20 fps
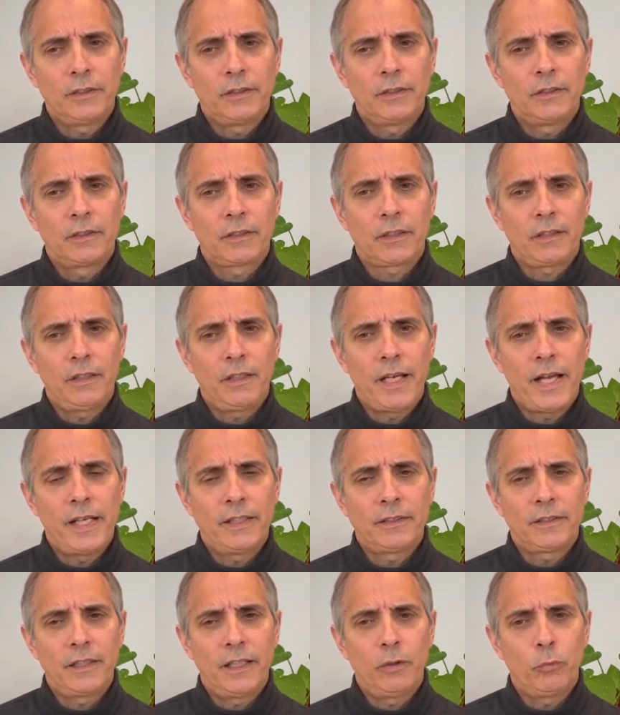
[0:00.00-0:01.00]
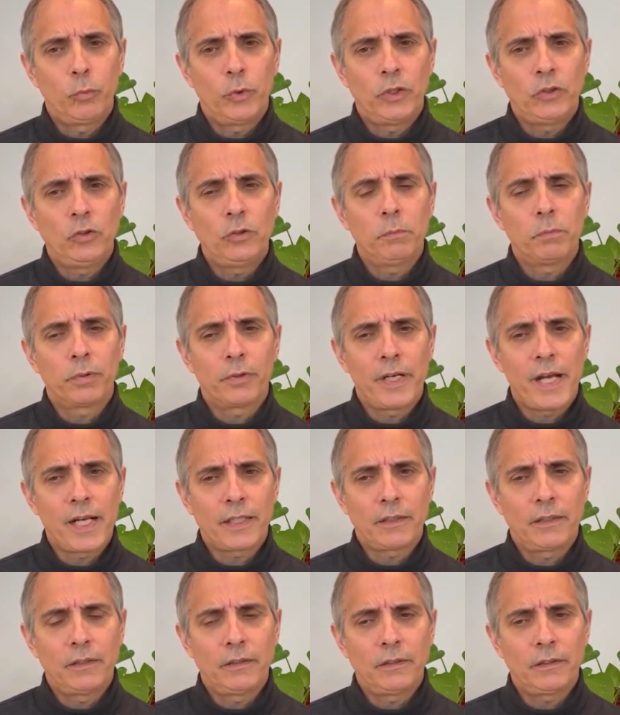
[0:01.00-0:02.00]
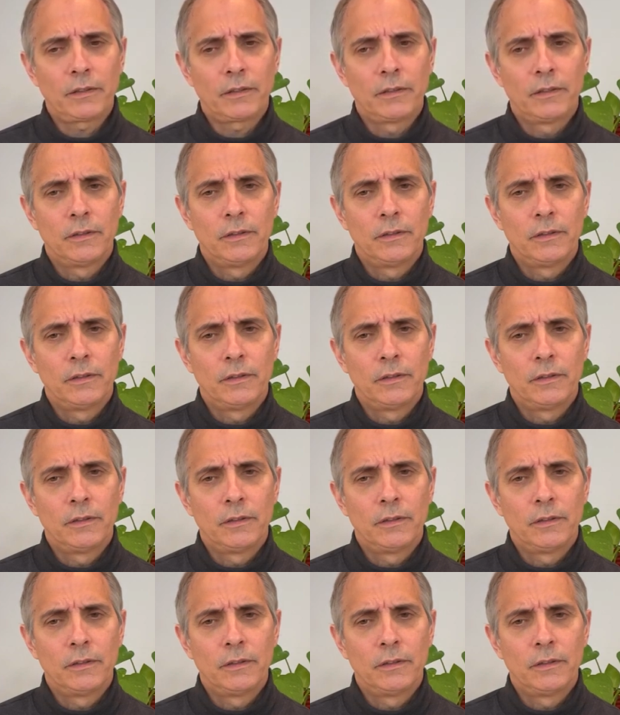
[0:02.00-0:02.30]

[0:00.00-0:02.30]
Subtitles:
this class that when you practice